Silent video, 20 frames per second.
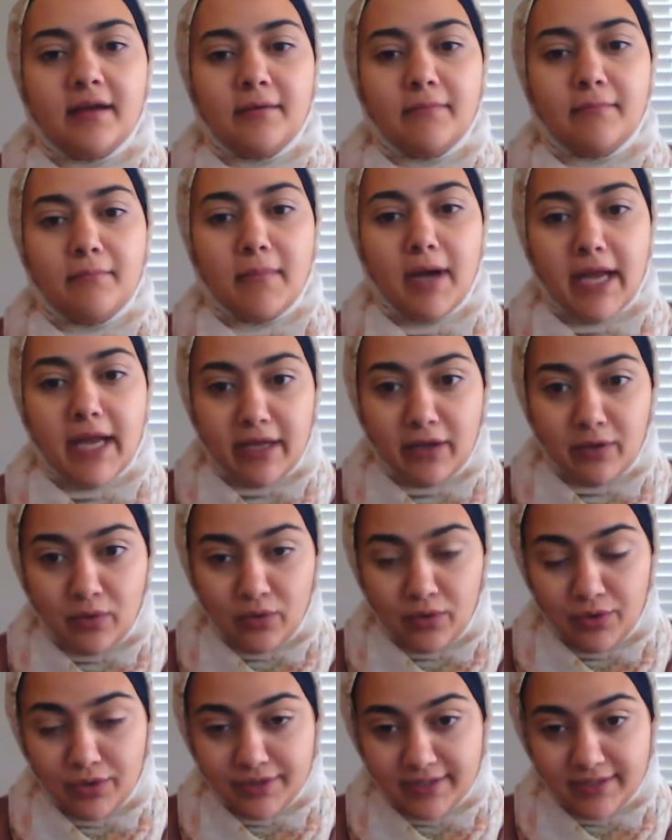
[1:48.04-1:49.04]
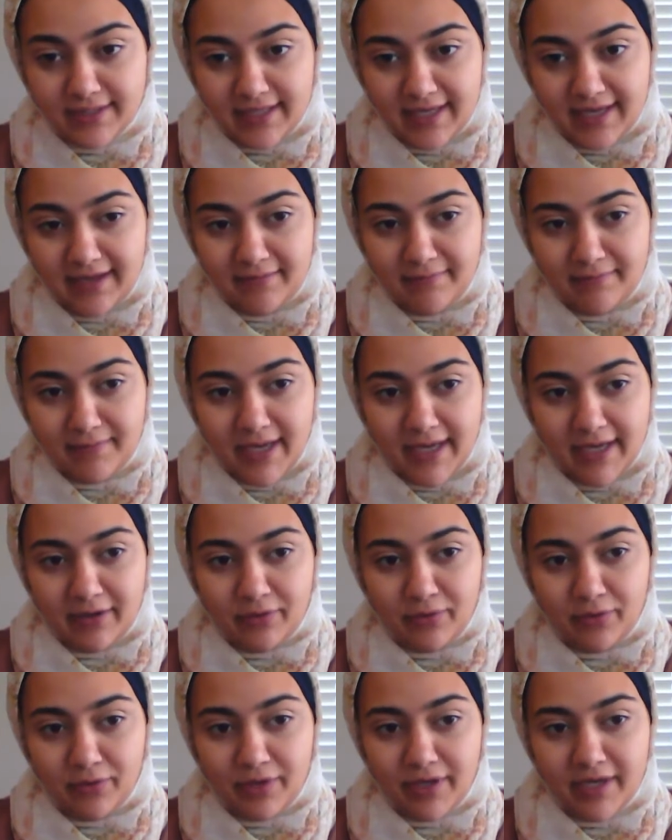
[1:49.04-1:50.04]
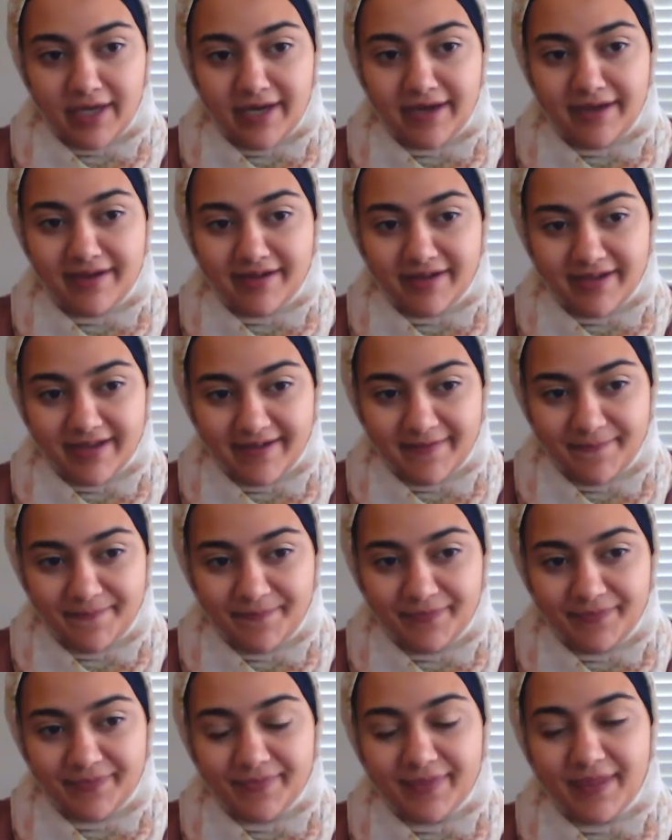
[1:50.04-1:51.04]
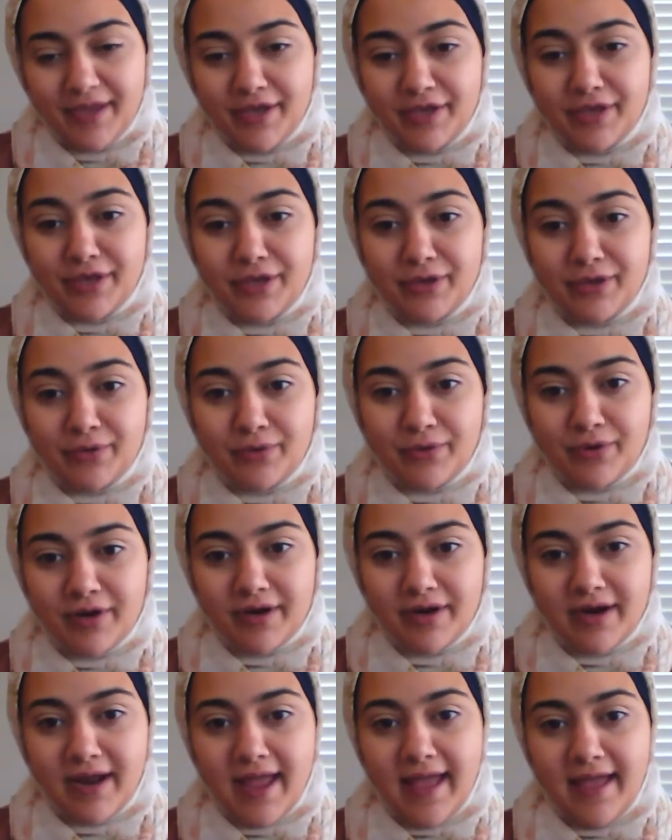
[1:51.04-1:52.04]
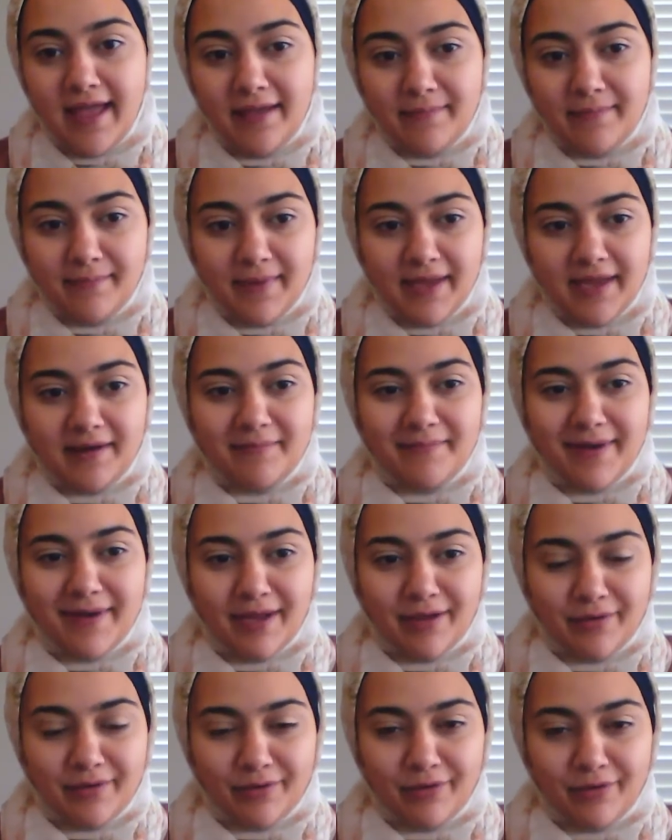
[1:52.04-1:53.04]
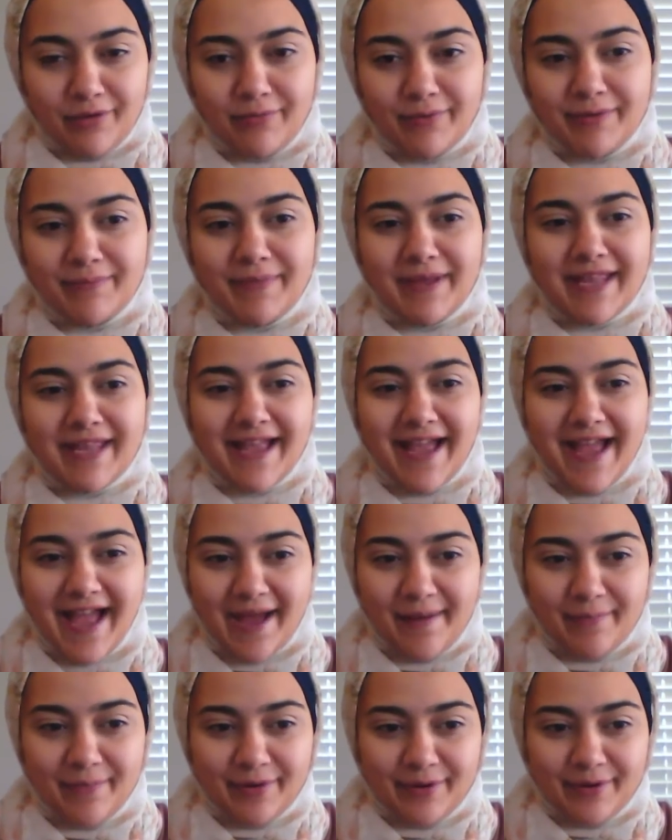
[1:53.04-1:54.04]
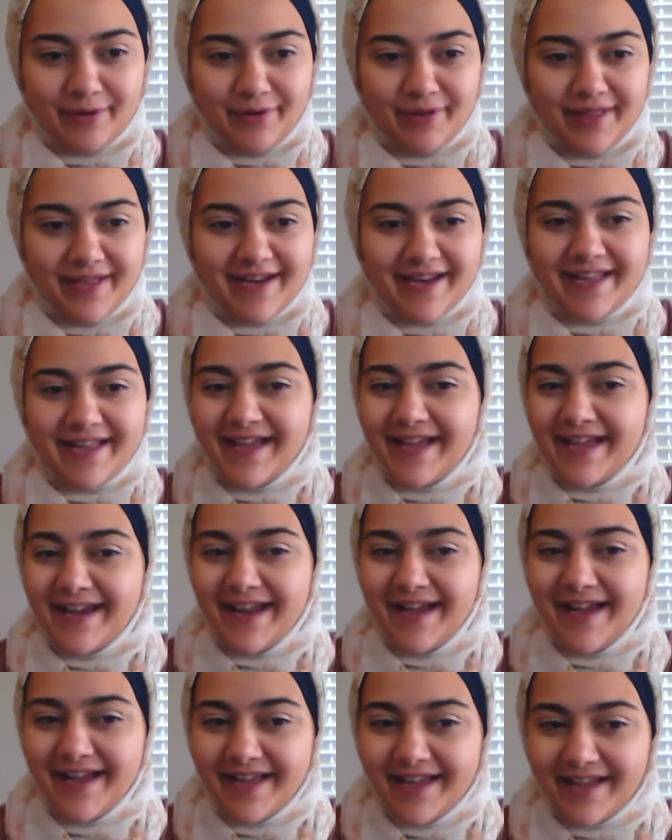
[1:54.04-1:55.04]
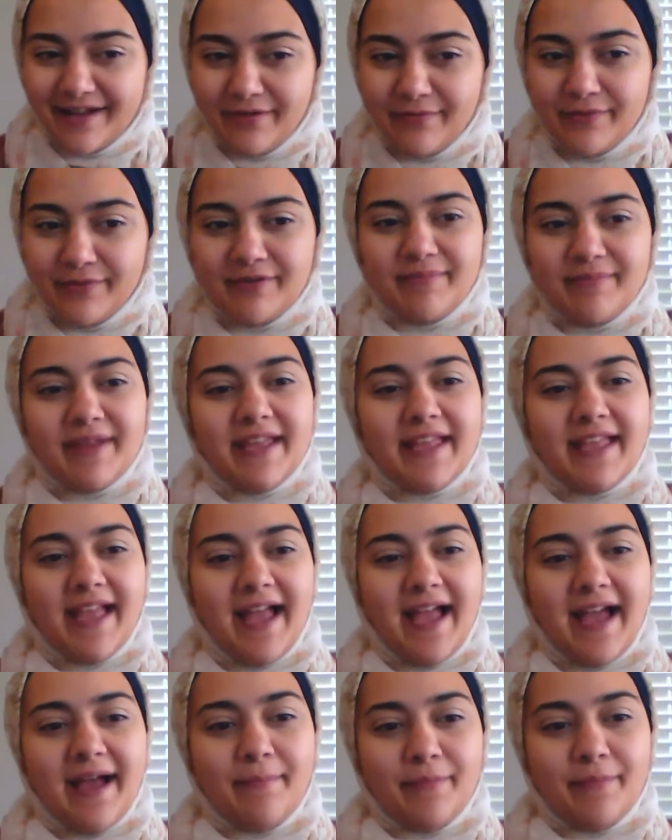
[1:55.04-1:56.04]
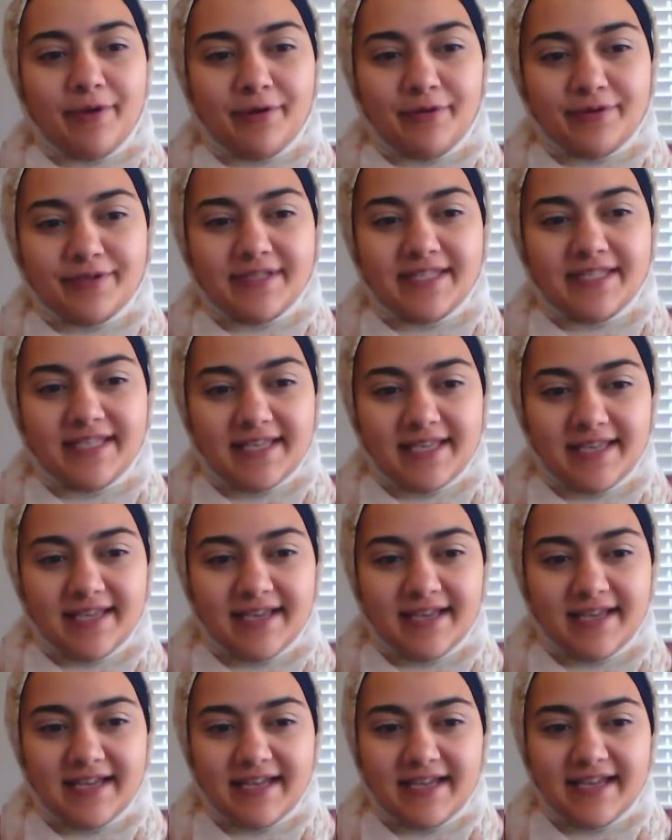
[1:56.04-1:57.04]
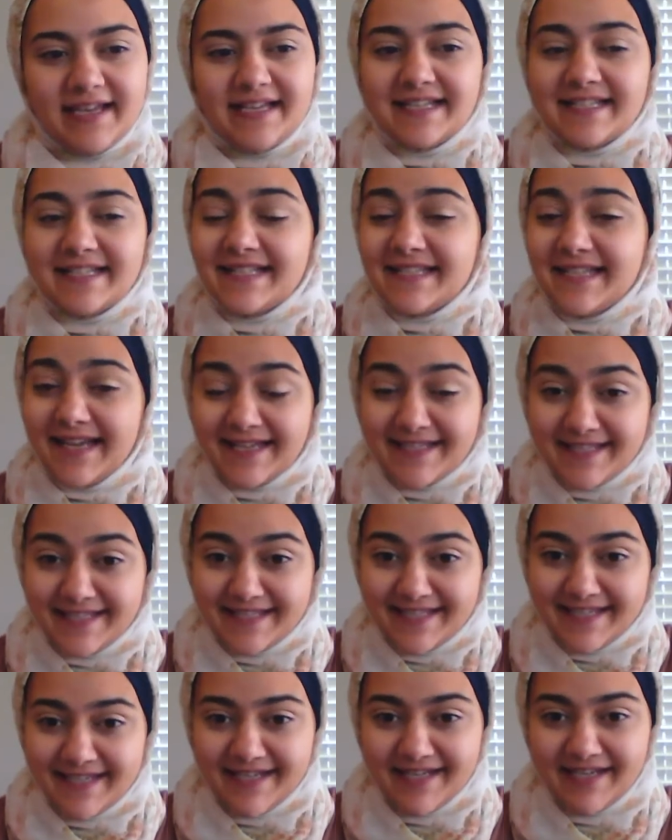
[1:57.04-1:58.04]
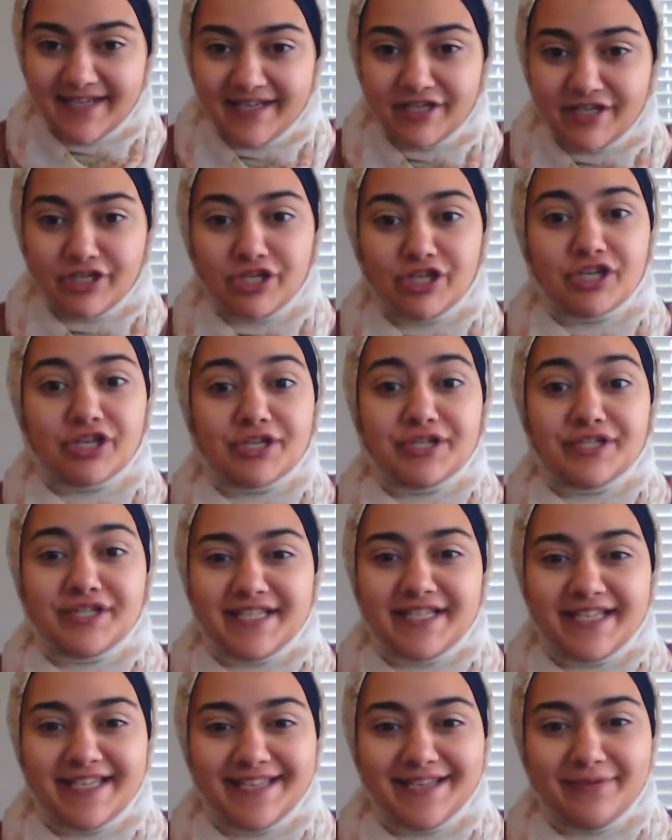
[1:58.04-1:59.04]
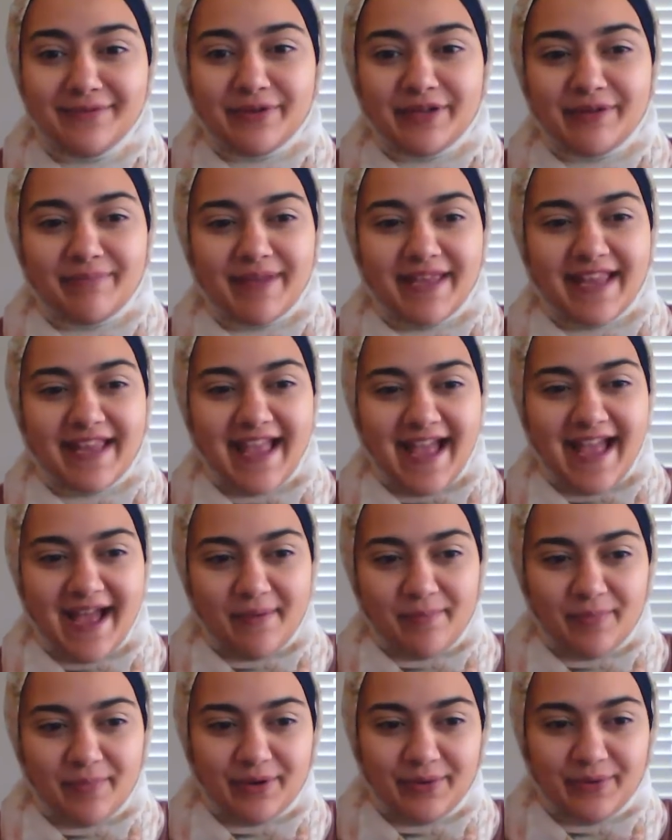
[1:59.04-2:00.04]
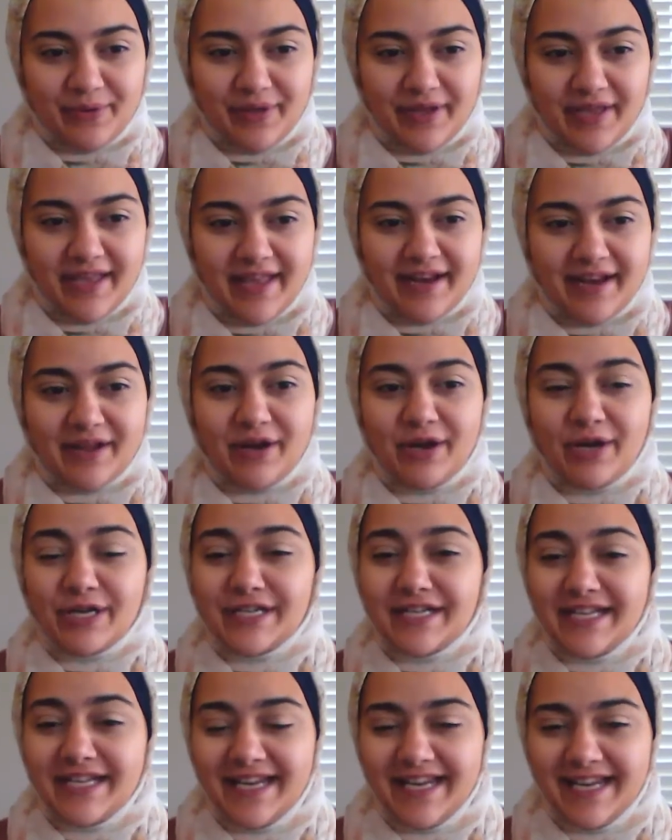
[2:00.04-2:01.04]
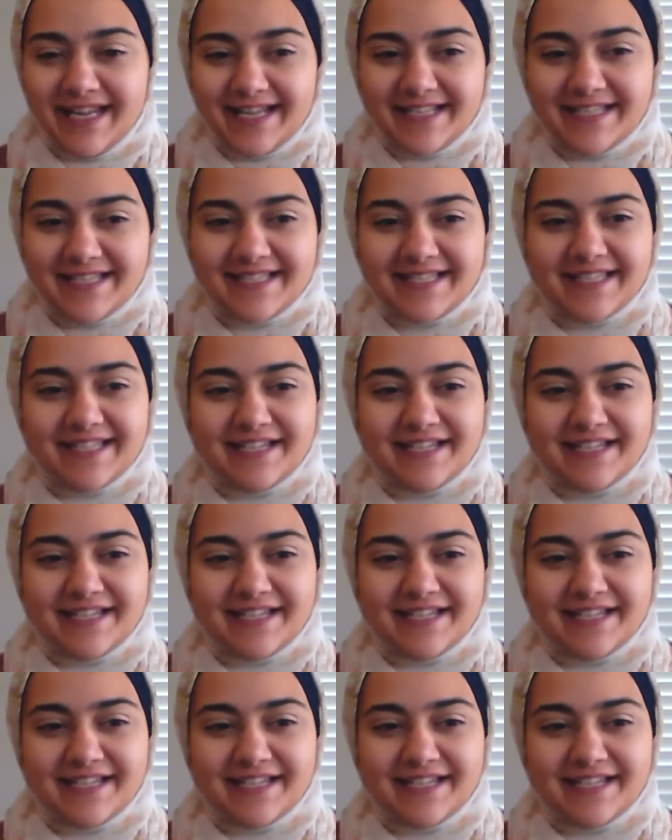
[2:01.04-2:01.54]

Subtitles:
Michael's name, Michael Kanaka? Your M in Michael would be capital and Kanaka would be capital C. Destin, your D would be capital and Cardenius,